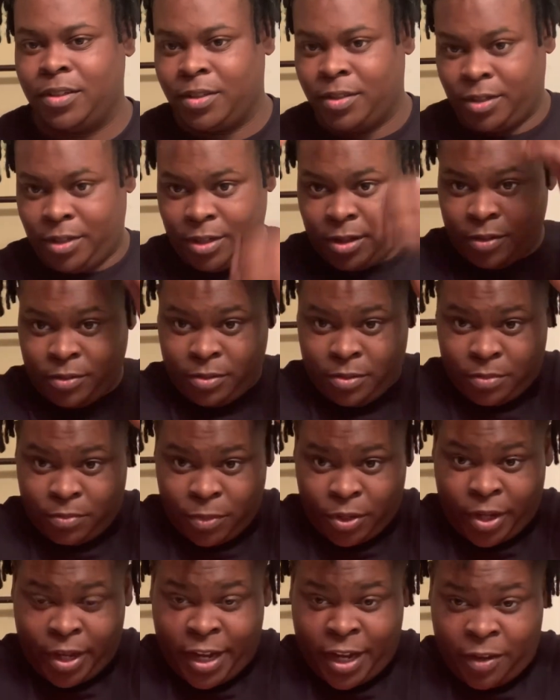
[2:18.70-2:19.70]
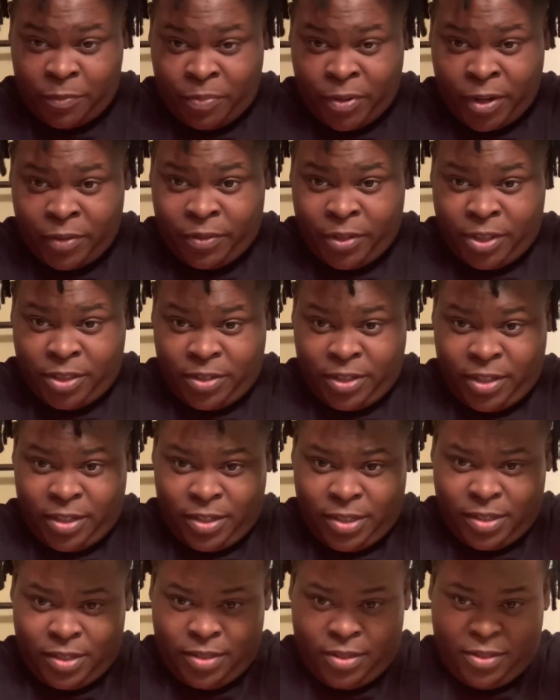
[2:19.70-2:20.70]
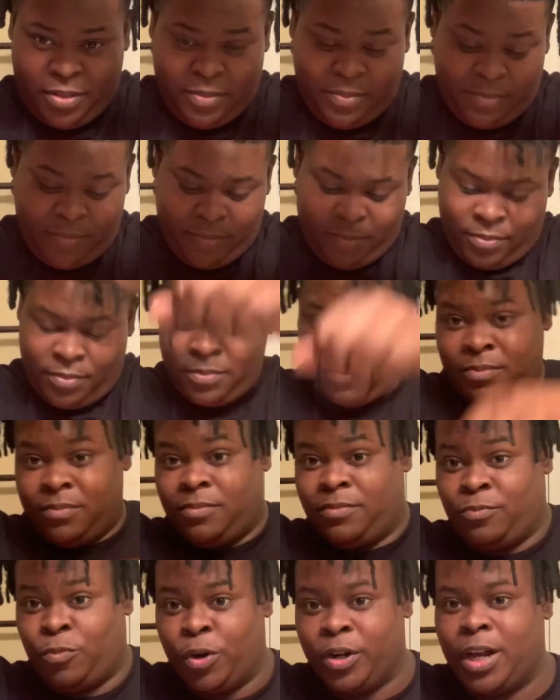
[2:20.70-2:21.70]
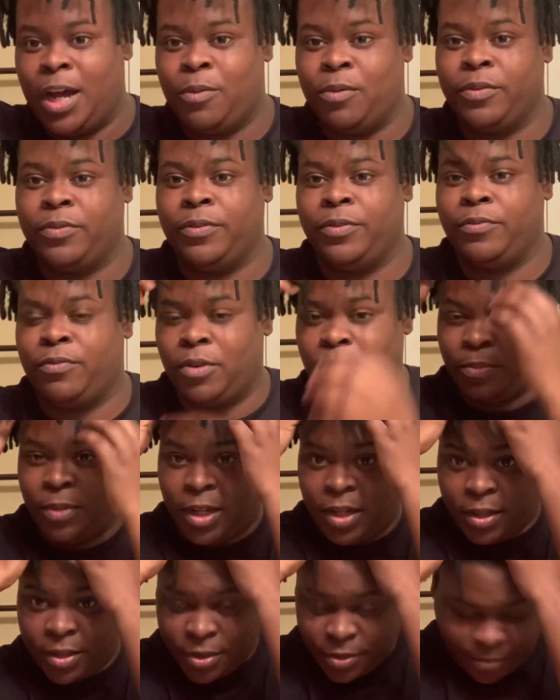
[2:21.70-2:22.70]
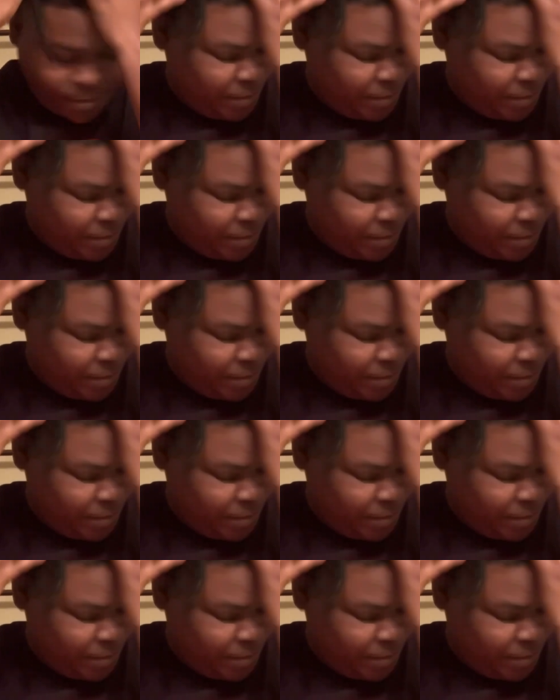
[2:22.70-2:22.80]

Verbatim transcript: You know, you can't have perfect dreads. You know, well, not with freeform locks.